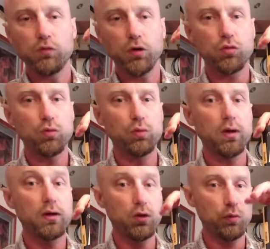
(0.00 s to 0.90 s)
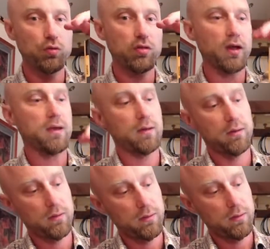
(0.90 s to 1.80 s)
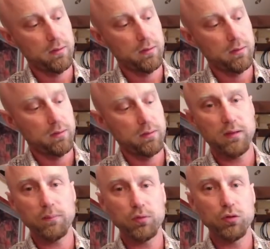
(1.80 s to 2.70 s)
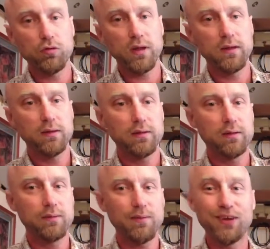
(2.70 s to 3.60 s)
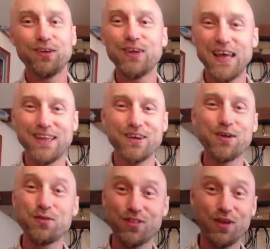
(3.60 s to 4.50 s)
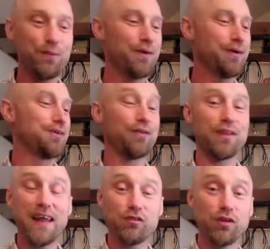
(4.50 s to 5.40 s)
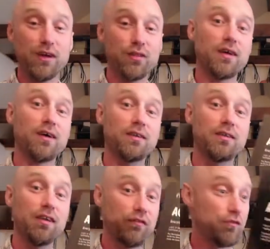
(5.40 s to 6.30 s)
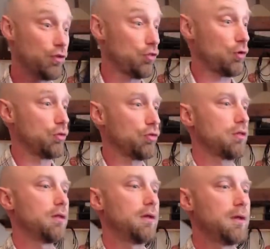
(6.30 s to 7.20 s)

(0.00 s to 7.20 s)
Rock School Acoustic debut grade. Make sure you get the acoustic one, not the electric, because they are different songs.